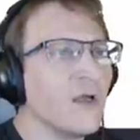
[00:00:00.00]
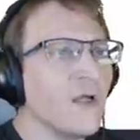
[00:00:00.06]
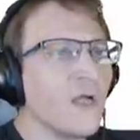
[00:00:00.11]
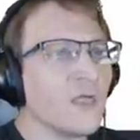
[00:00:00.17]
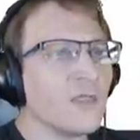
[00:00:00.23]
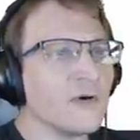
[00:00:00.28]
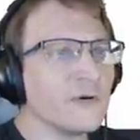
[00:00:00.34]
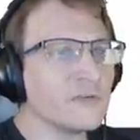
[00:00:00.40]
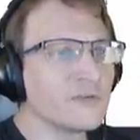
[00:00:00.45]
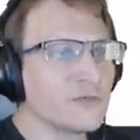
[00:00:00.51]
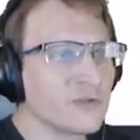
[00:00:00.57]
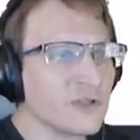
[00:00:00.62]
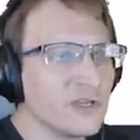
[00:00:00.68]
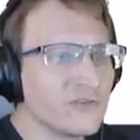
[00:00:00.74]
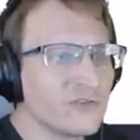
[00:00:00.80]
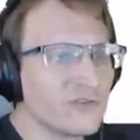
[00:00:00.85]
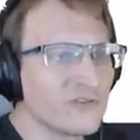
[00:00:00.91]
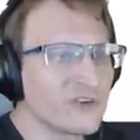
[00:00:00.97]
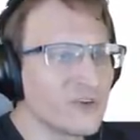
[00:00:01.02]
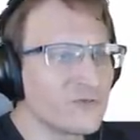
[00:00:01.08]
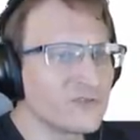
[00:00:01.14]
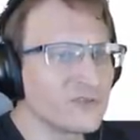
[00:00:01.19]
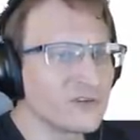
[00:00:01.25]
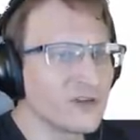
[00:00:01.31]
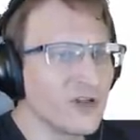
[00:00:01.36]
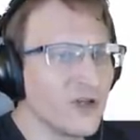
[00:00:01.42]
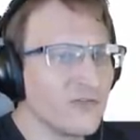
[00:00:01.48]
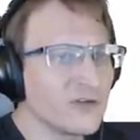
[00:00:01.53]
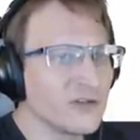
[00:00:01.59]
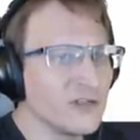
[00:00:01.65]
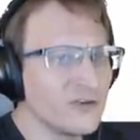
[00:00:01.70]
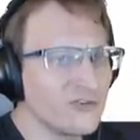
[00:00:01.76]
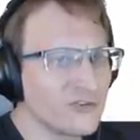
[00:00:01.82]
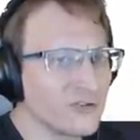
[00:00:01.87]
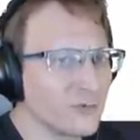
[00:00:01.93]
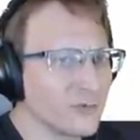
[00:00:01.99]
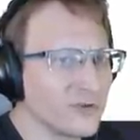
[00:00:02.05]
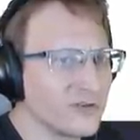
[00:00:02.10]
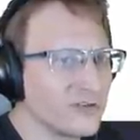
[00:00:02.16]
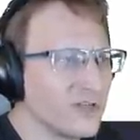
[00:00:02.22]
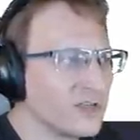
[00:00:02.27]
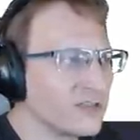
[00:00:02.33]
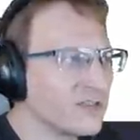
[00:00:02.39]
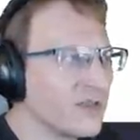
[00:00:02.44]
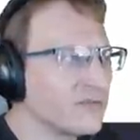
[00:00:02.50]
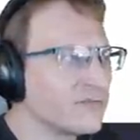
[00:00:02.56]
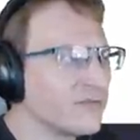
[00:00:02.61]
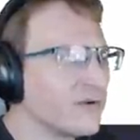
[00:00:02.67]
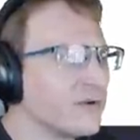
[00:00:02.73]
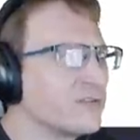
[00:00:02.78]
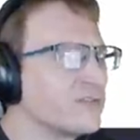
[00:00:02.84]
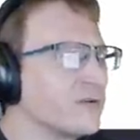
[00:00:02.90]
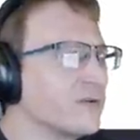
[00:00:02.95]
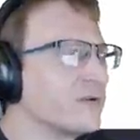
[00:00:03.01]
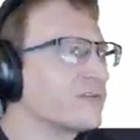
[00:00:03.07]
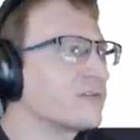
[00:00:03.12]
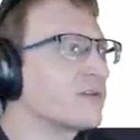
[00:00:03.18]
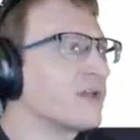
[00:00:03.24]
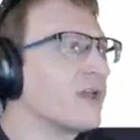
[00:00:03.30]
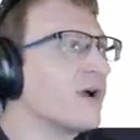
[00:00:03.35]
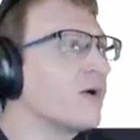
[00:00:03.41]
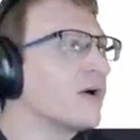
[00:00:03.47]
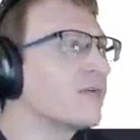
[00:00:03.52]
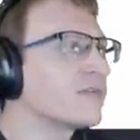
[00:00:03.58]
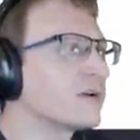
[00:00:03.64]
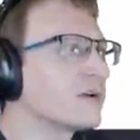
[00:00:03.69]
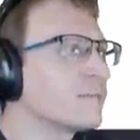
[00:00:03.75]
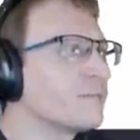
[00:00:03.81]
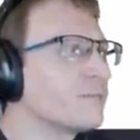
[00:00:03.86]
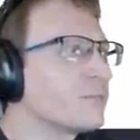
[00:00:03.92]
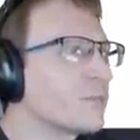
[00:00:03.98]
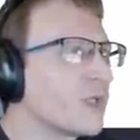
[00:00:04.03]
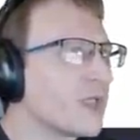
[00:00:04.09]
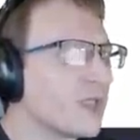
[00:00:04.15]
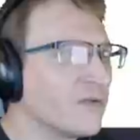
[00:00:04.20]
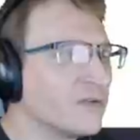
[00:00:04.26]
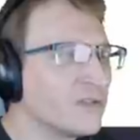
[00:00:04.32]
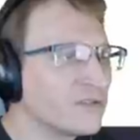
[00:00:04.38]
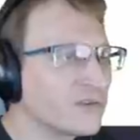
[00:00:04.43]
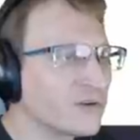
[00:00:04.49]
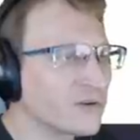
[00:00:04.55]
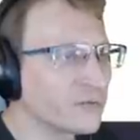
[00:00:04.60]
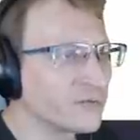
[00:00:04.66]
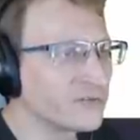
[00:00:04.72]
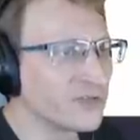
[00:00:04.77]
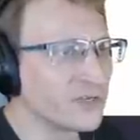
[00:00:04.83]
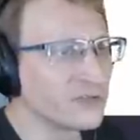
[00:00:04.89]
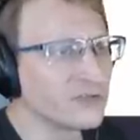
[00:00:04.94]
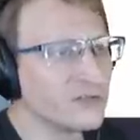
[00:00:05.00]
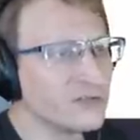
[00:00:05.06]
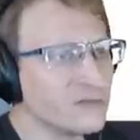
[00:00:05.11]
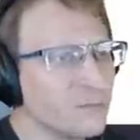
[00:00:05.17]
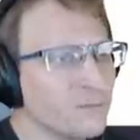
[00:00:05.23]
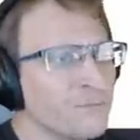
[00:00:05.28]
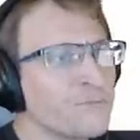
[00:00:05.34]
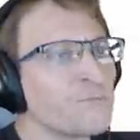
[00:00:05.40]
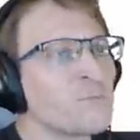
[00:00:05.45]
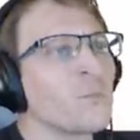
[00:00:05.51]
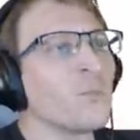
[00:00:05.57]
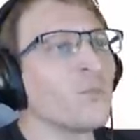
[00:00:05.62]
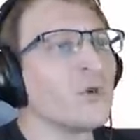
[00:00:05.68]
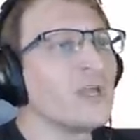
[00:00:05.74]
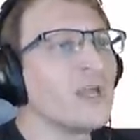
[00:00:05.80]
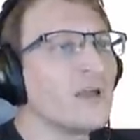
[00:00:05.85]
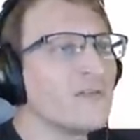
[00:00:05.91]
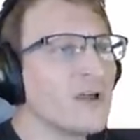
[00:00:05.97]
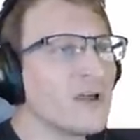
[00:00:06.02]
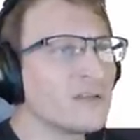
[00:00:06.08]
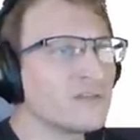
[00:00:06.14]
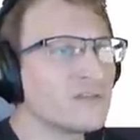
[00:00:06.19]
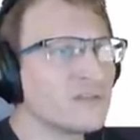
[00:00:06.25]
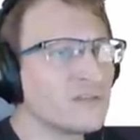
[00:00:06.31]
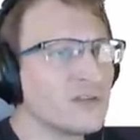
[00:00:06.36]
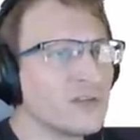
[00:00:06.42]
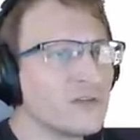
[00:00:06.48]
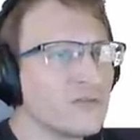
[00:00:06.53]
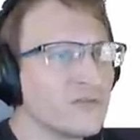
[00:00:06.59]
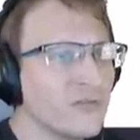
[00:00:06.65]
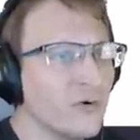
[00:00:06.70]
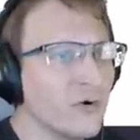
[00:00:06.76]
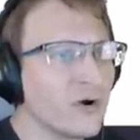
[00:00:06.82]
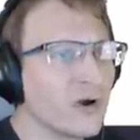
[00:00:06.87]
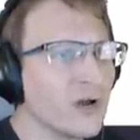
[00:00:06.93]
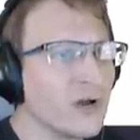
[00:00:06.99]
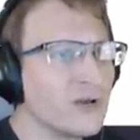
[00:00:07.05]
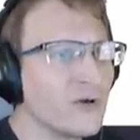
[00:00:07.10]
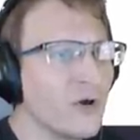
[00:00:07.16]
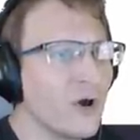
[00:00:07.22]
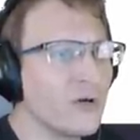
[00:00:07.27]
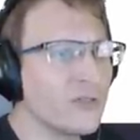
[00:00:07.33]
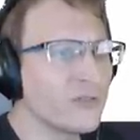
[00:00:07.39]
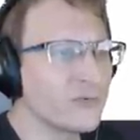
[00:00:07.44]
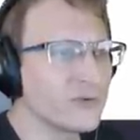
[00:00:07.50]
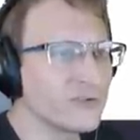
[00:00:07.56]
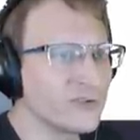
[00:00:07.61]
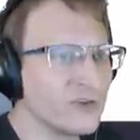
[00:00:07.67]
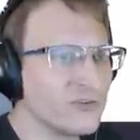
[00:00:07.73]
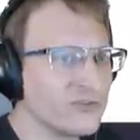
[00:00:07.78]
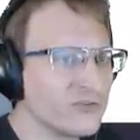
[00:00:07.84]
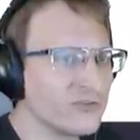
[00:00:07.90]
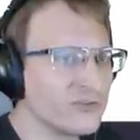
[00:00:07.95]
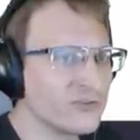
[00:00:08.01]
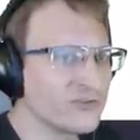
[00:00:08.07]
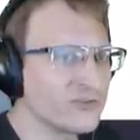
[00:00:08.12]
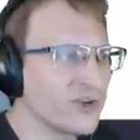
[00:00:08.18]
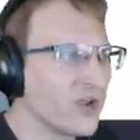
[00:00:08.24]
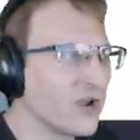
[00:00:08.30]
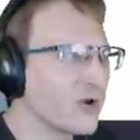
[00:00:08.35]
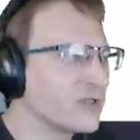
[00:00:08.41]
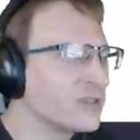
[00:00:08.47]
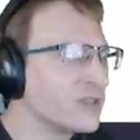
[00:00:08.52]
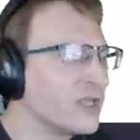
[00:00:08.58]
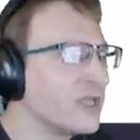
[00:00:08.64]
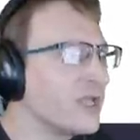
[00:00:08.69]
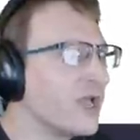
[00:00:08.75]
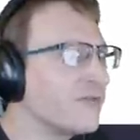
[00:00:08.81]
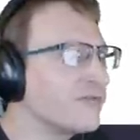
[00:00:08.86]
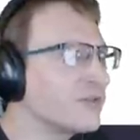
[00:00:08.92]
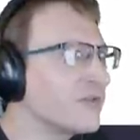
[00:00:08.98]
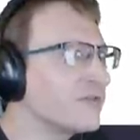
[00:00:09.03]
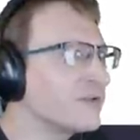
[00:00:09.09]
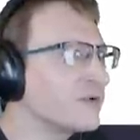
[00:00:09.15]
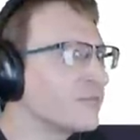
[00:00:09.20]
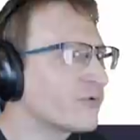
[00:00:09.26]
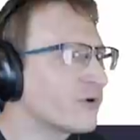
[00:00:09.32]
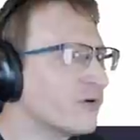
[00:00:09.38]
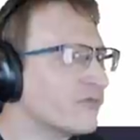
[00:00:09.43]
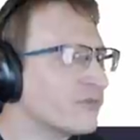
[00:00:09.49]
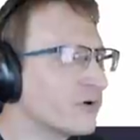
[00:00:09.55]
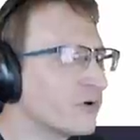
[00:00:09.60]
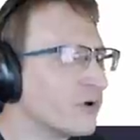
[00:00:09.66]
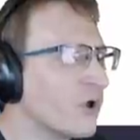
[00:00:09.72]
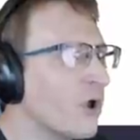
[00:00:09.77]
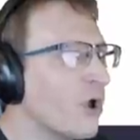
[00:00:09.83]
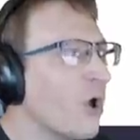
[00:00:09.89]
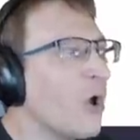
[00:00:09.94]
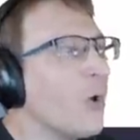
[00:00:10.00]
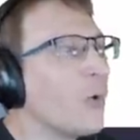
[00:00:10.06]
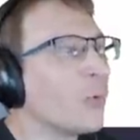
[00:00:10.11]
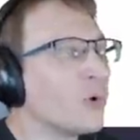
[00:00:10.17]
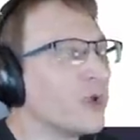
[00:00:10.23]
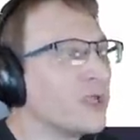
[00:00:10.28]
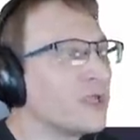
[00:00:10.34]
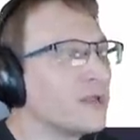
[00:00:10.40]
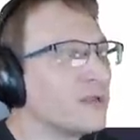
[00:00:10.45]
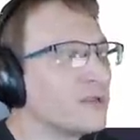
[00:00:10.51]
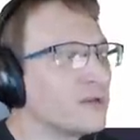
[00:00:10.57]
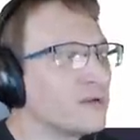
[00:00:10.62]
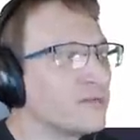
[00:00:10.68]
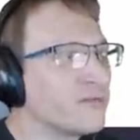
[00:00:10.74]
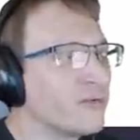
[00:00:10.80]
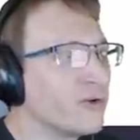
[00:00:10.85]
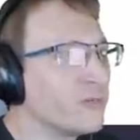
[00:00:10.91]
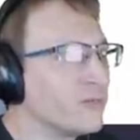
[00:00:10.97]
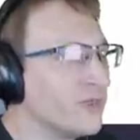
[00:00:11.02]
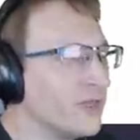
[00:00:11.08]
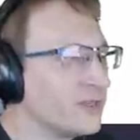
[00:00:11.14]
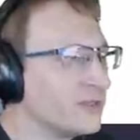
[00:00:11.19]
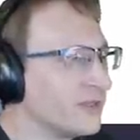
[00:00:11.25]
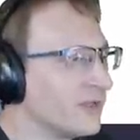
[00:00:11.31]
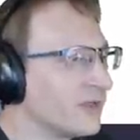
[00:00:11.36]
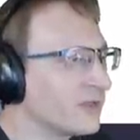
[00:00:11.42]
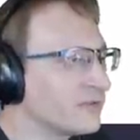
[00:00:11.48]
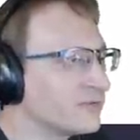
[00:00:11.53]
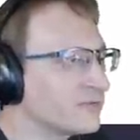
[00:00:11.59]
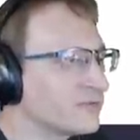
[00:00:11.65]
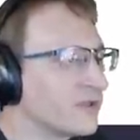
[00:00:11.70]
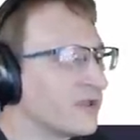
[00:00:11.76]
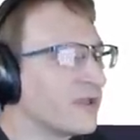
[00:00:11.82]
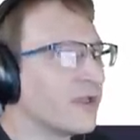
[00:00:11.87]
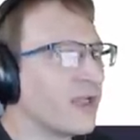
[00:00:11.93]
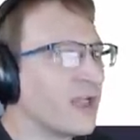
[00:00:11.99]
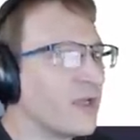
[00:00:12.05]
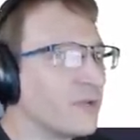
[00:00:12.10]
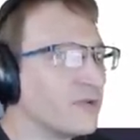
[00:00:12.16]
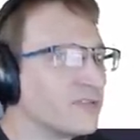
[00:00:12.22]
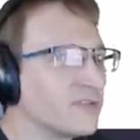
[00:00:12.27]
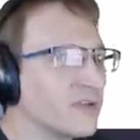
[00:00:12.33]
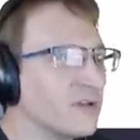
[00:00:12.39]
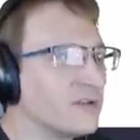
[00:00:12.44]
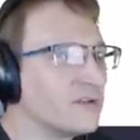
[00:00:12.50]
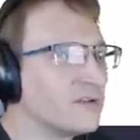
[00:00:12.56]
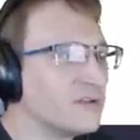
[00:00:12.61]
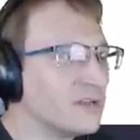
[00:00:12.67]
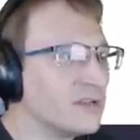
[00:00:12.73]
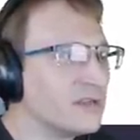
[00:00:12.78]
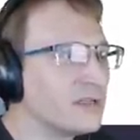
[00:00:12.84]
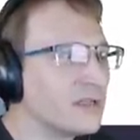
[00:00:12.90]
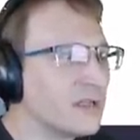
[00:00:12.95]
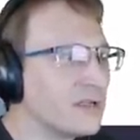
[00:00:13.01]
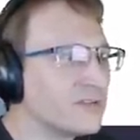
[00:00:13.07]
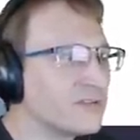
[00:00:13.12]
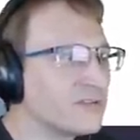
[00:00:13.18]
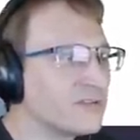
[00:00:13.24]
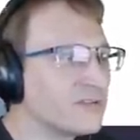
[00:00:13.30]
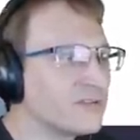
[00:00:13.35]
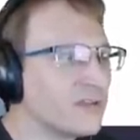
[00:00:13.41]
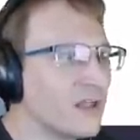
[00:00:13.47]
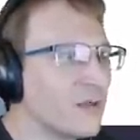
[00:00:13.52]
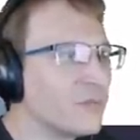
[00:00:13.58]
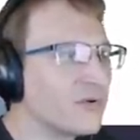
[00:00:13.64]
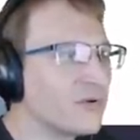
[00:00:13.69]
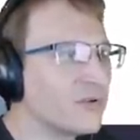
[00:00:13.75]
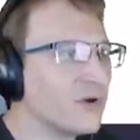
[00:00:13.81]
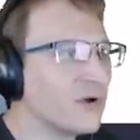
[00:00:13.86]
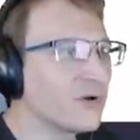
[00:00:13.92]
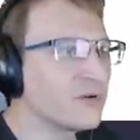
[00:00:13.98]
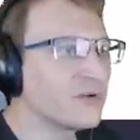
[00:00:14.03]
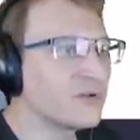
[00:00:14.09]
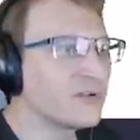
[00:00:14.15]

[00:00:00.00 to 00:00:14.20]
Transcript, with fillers: Those relationships are confidential. We take that very seriously. However, given the circumstances, we have asked CIG for an authorization to share, and they have given approval. We can confirm that yes, Amazon did license Lumberyard to